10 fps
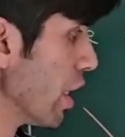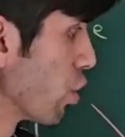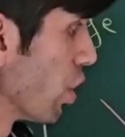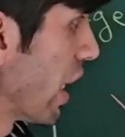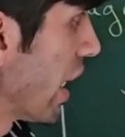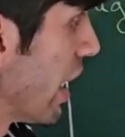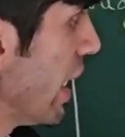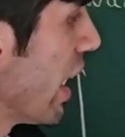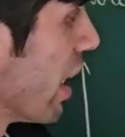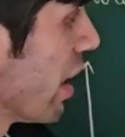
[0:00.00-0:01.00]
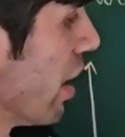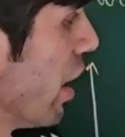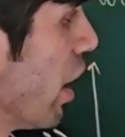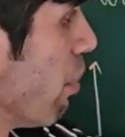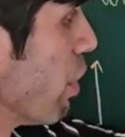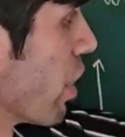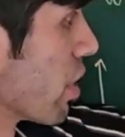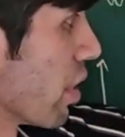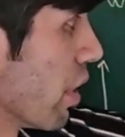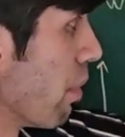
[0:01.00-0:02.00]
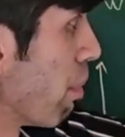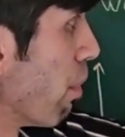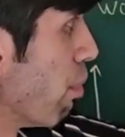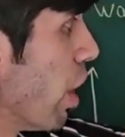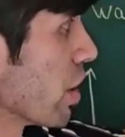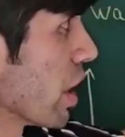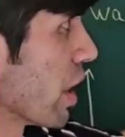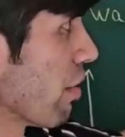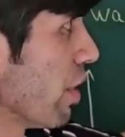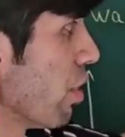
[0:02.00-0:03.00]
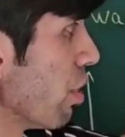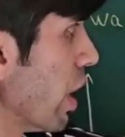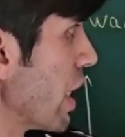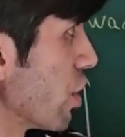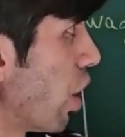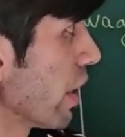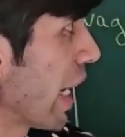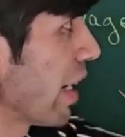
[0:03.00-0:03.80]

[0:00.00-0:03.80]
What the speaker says: So then here, because marginal revenue is not